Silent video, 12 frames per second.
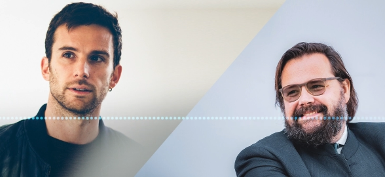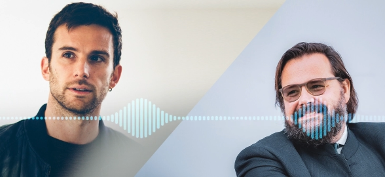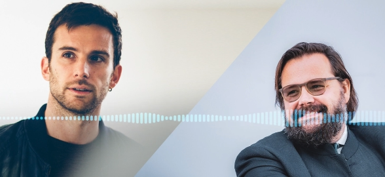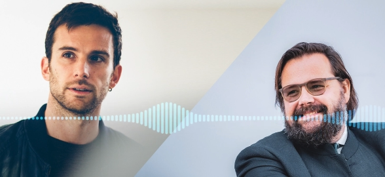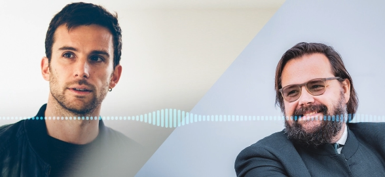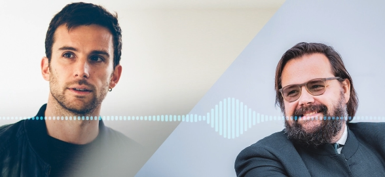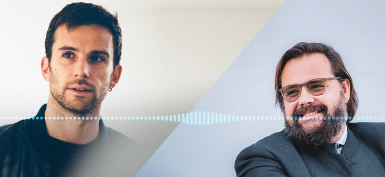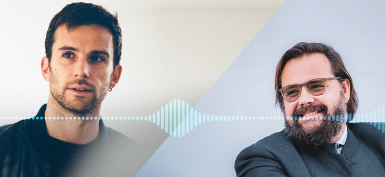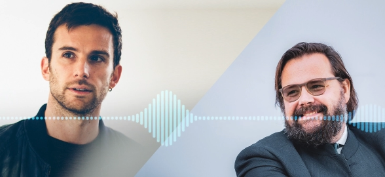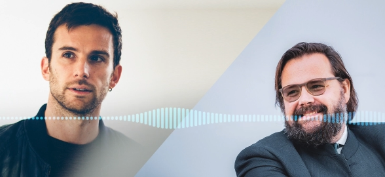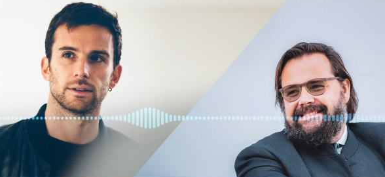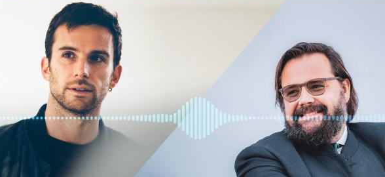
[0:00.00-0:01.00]
Speaker 1: and they're
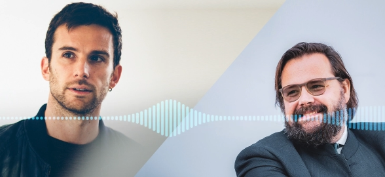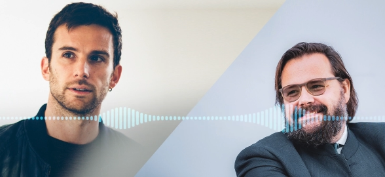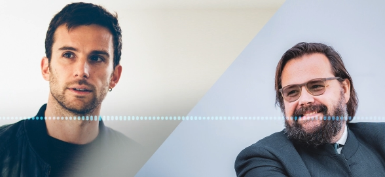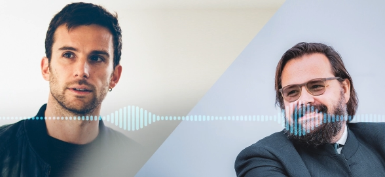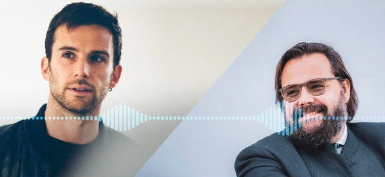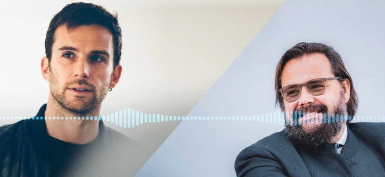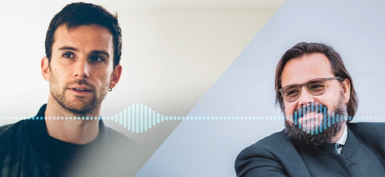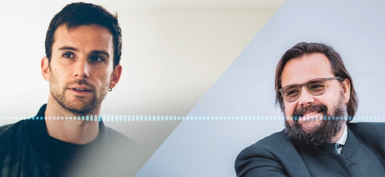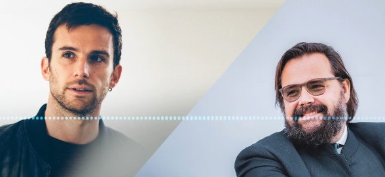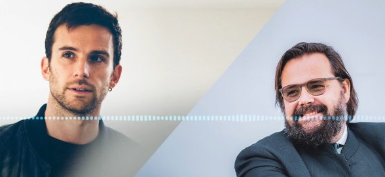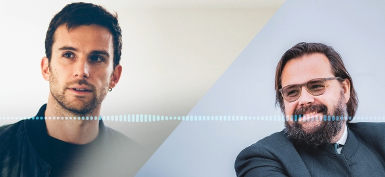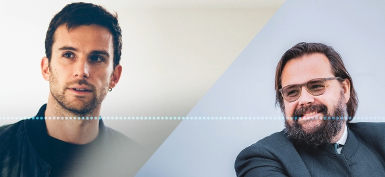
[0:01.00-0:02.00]
big magazines. You know,
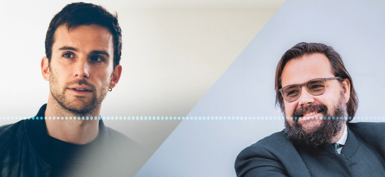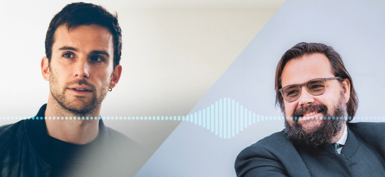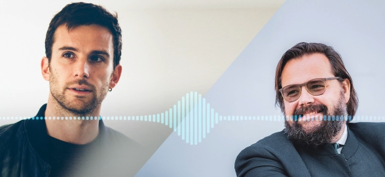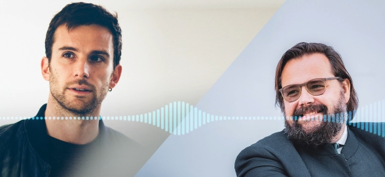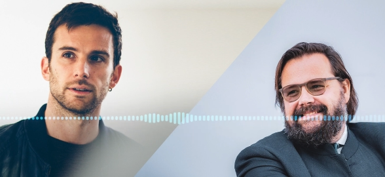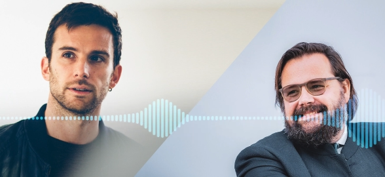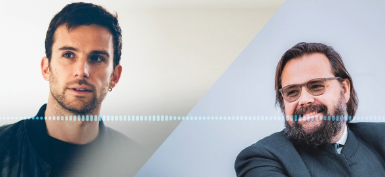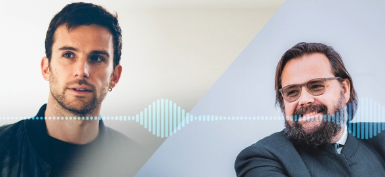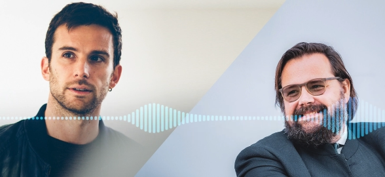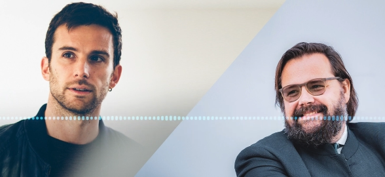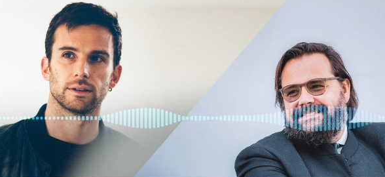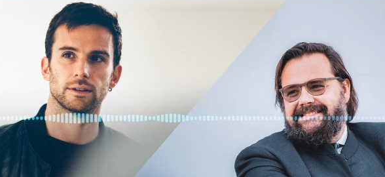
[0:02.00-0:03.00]
they're sort of
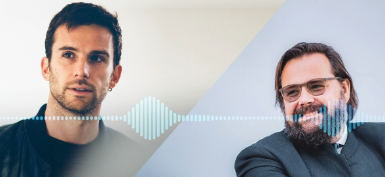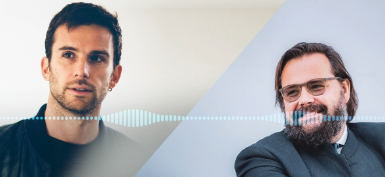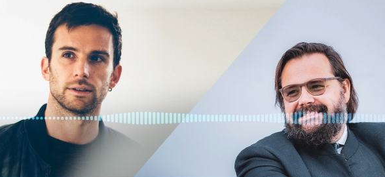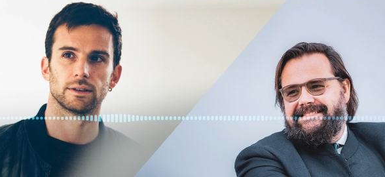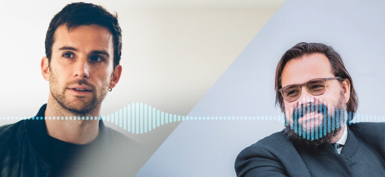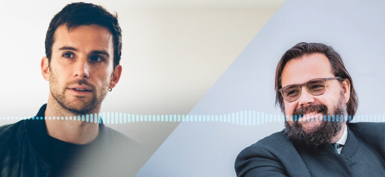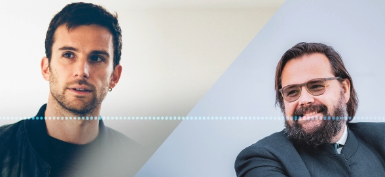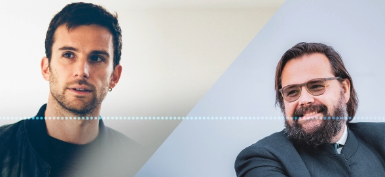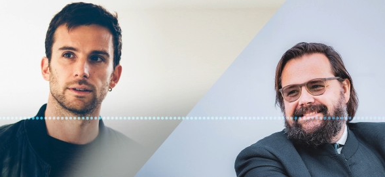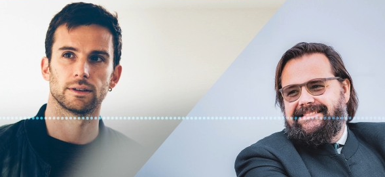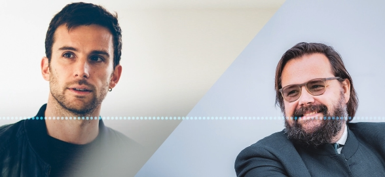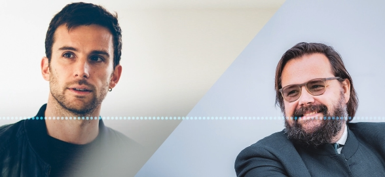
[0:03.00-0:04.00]
270 pages
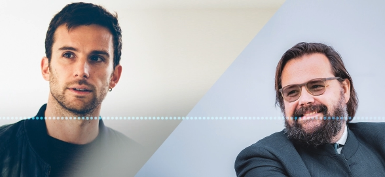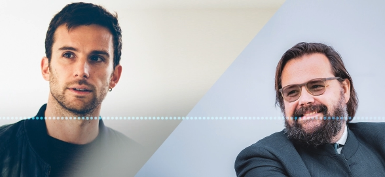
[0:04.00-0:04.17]
each.